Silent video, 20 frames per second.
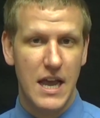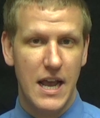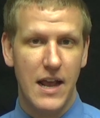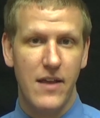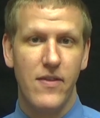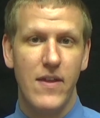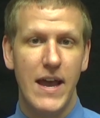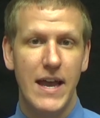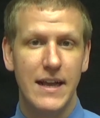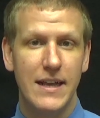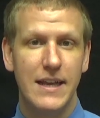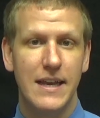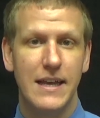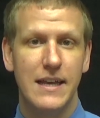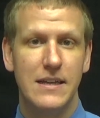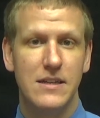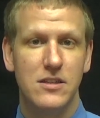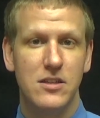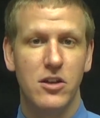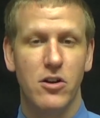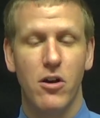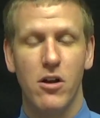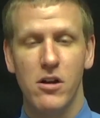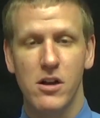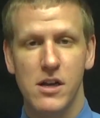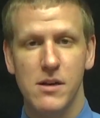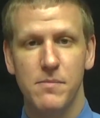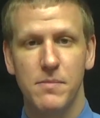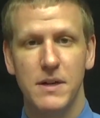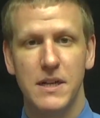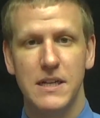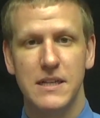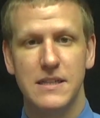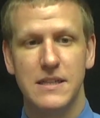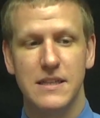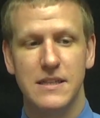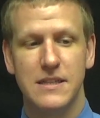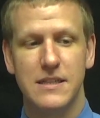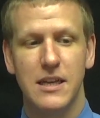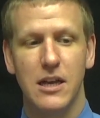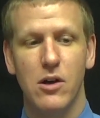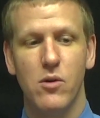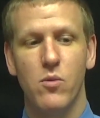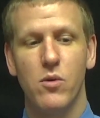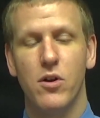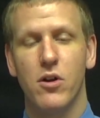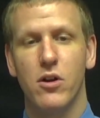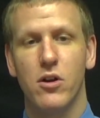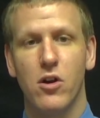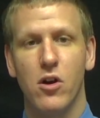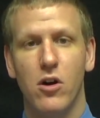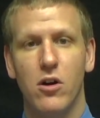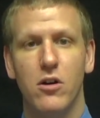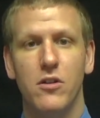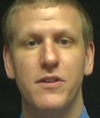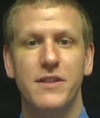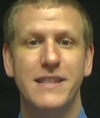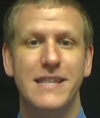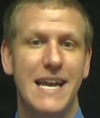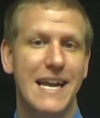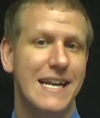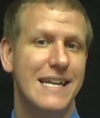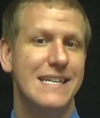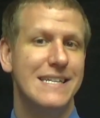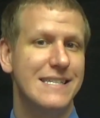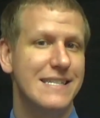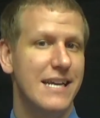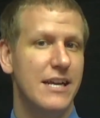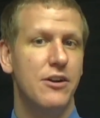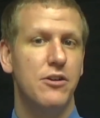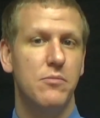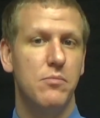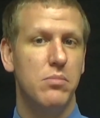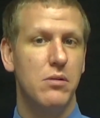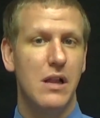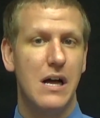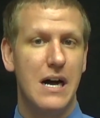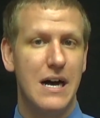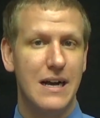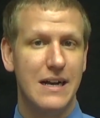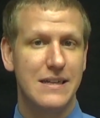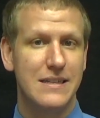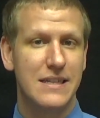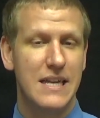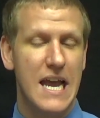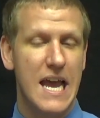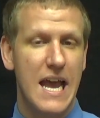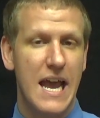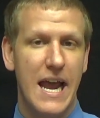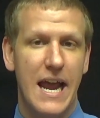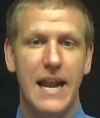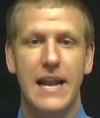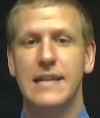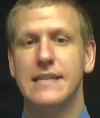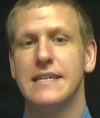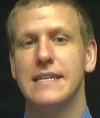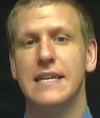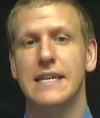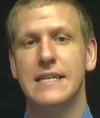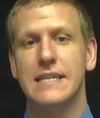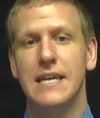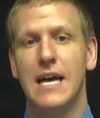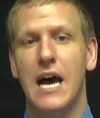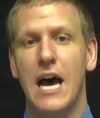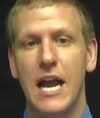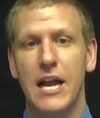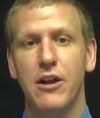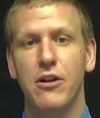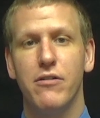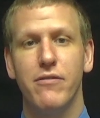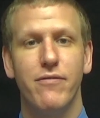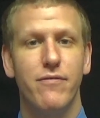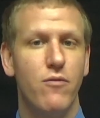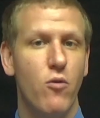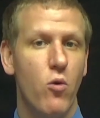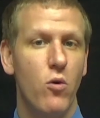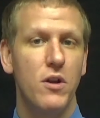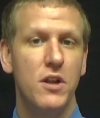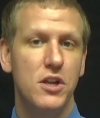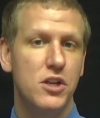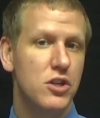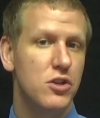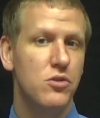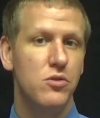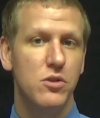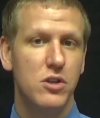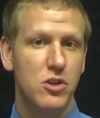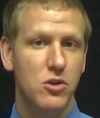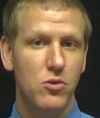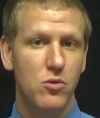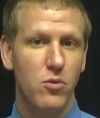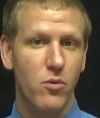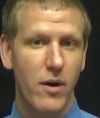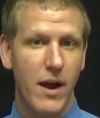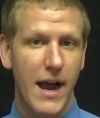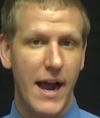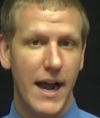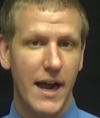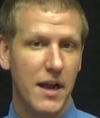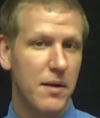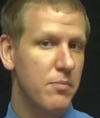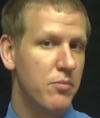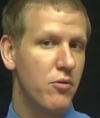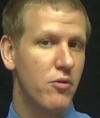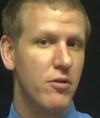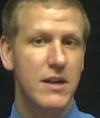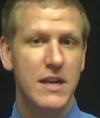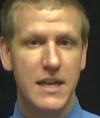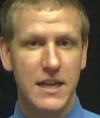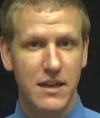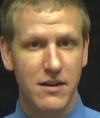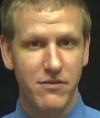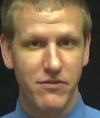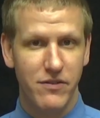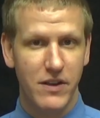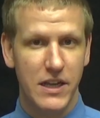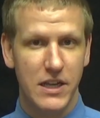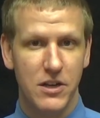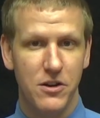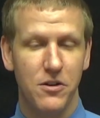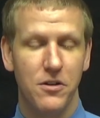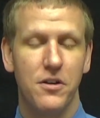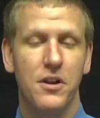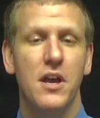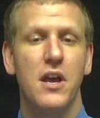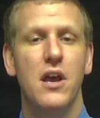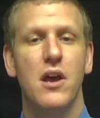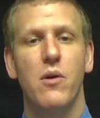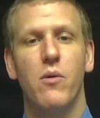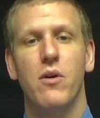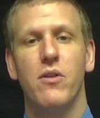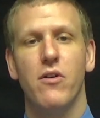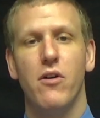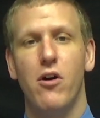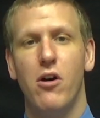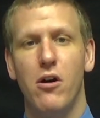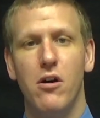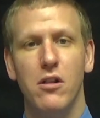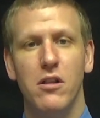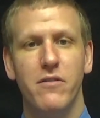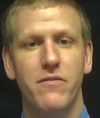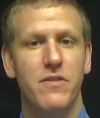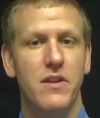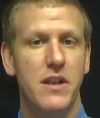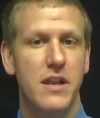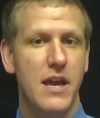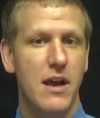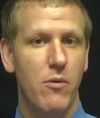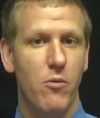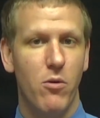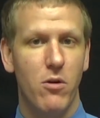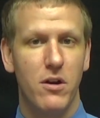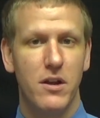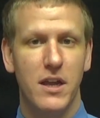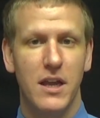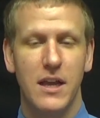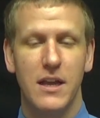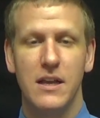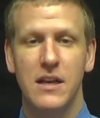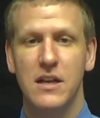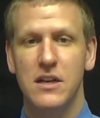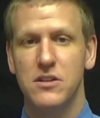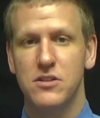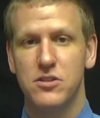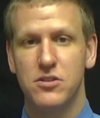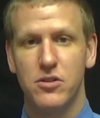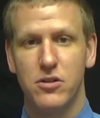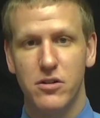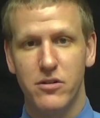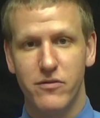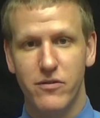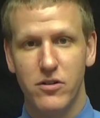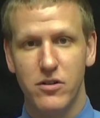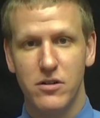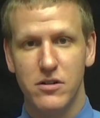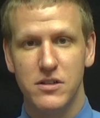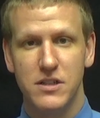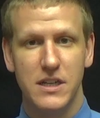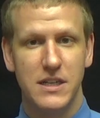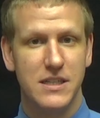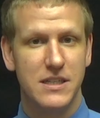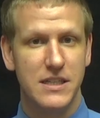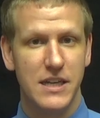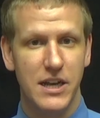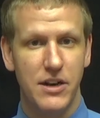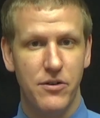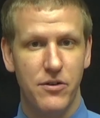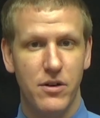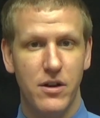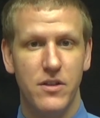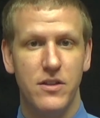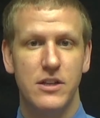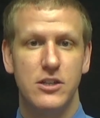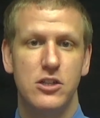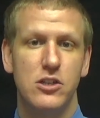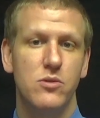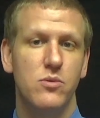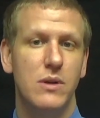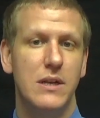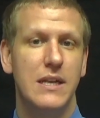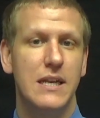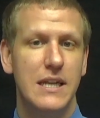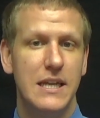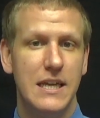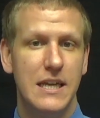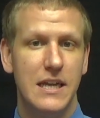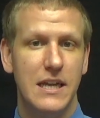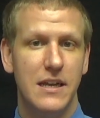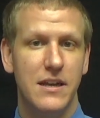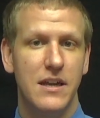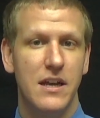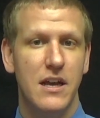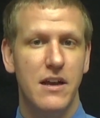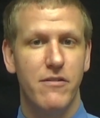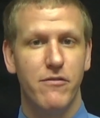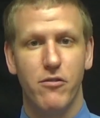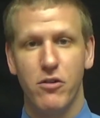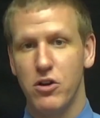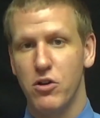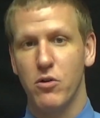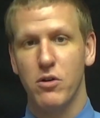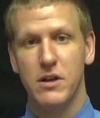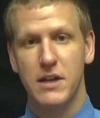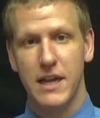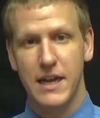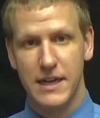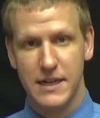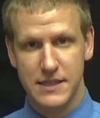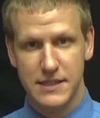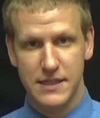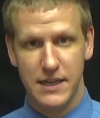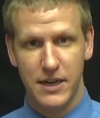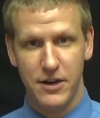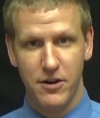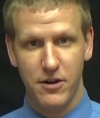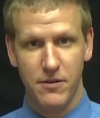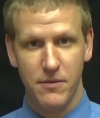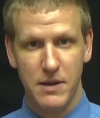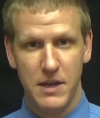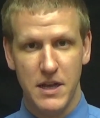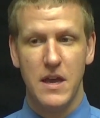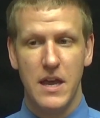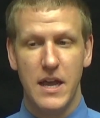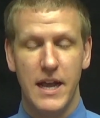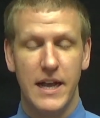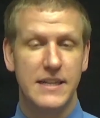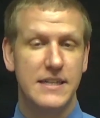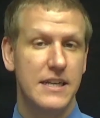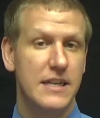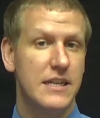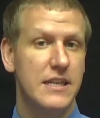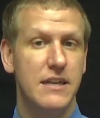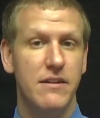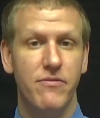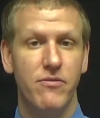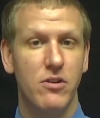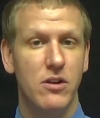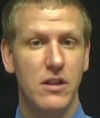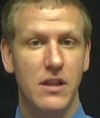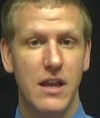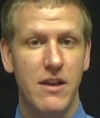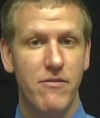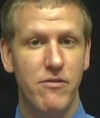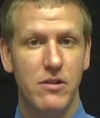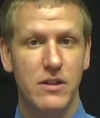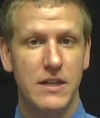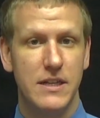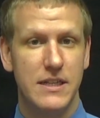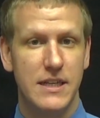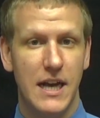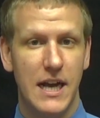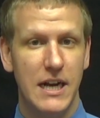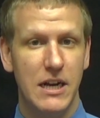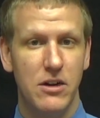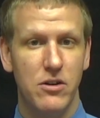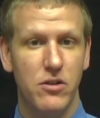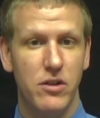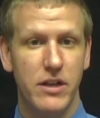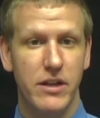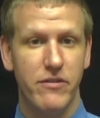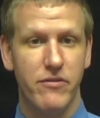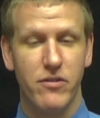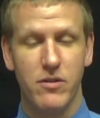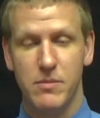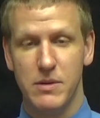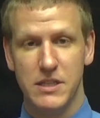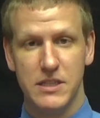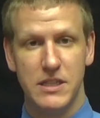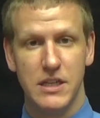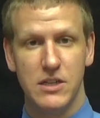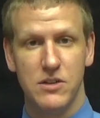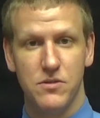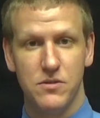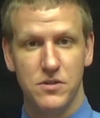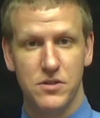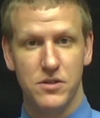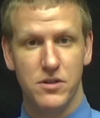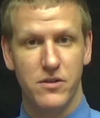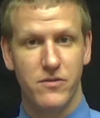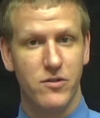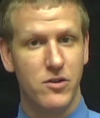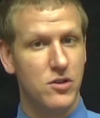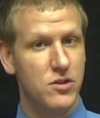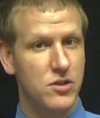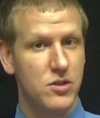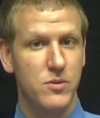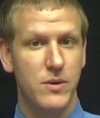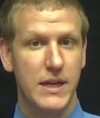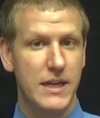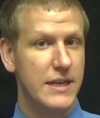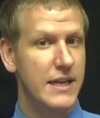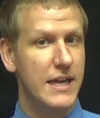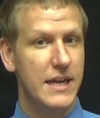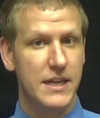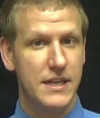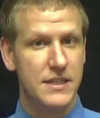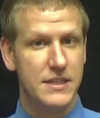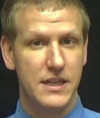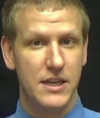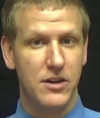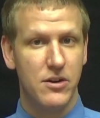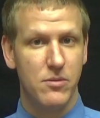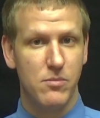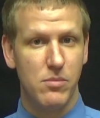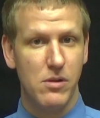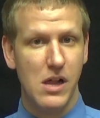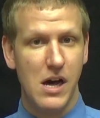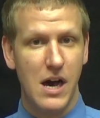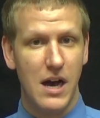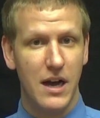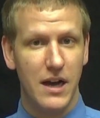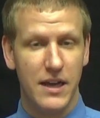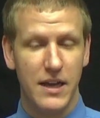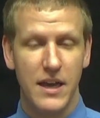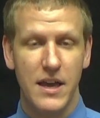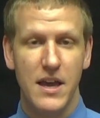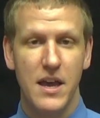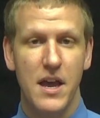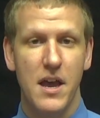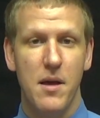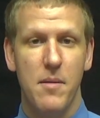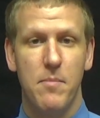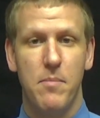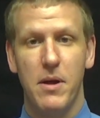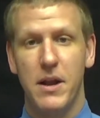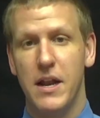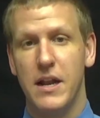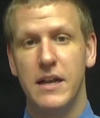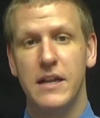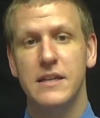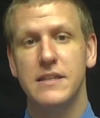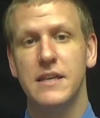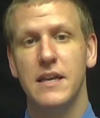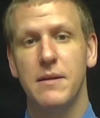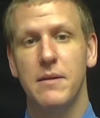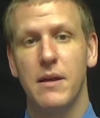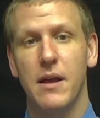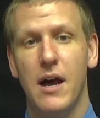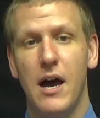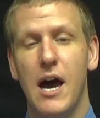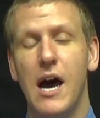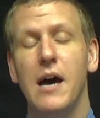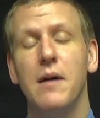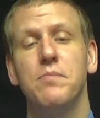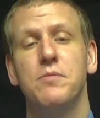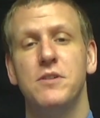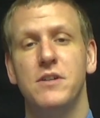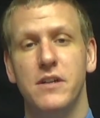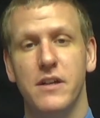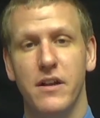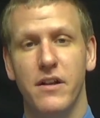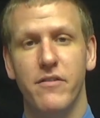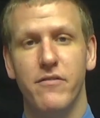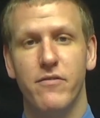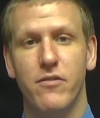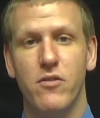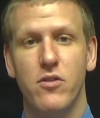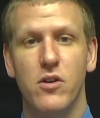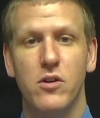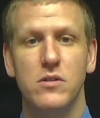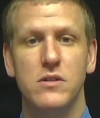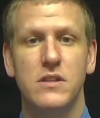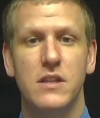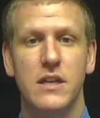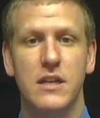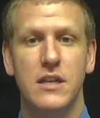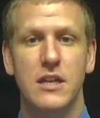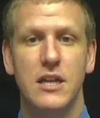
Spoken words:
In that case, there are companies that sell what are called data center blocks, and it's an entire 42U rack pre-configured with all of the networking, servers, etc. that you would need for your data center. It's a different level entirely from a single server to a data center block, but it is an option for those that